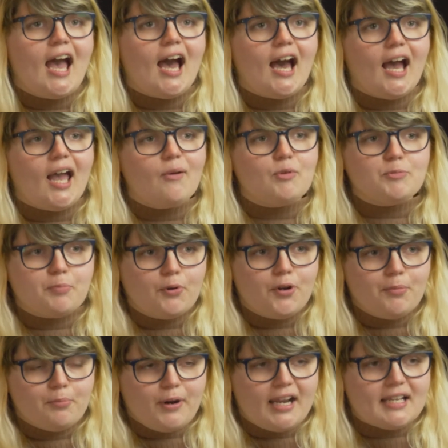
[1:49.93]
I was born
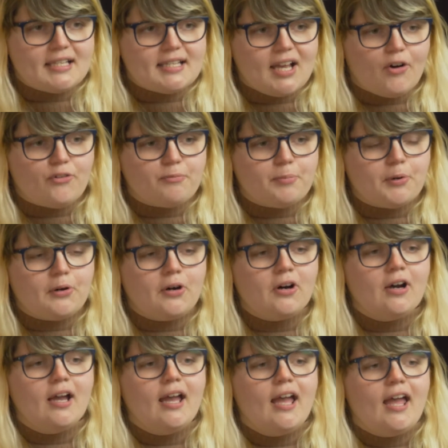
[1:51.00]
and bred in Southport,